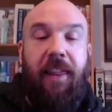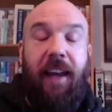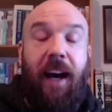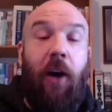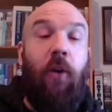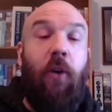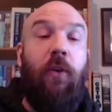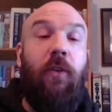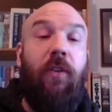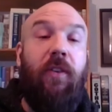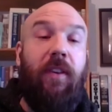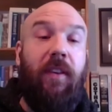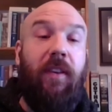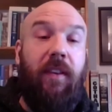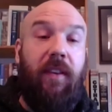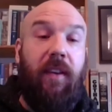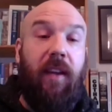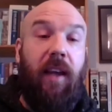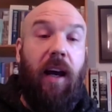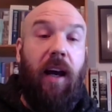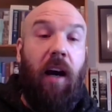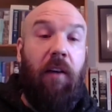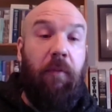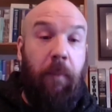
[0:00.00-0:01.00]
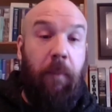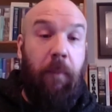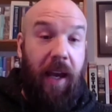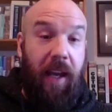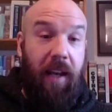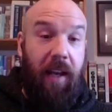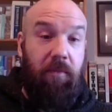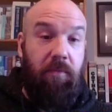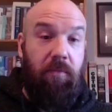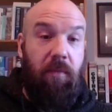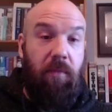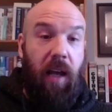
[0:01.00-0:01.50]
Thousands of
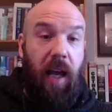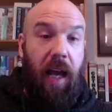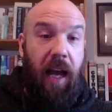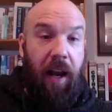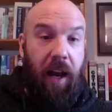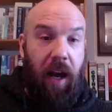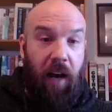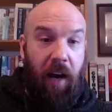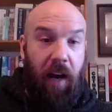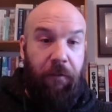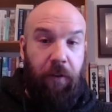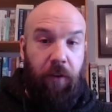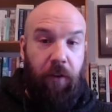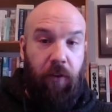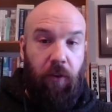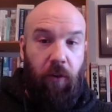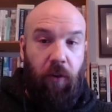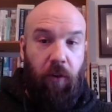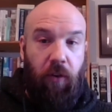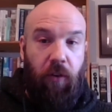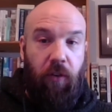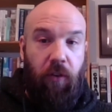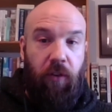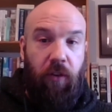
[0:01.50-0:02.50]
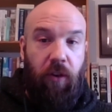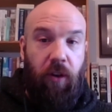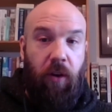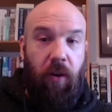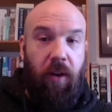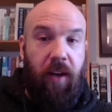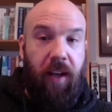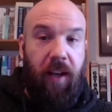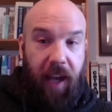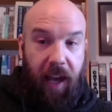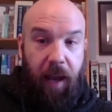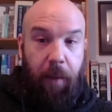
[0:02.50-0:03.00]
men and officers
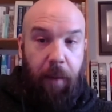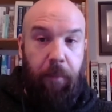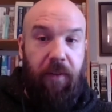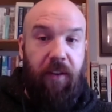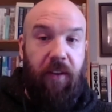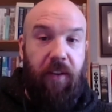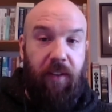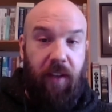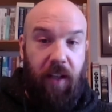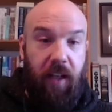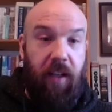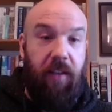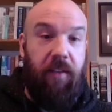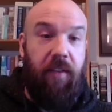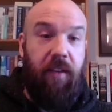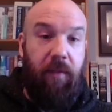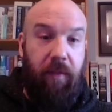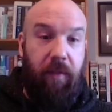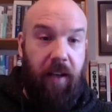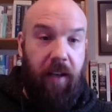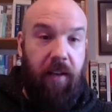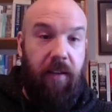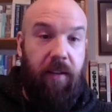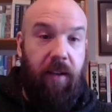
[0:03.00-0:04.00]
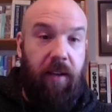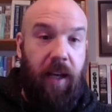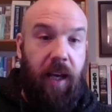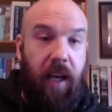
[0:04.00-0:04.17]
came to see this event.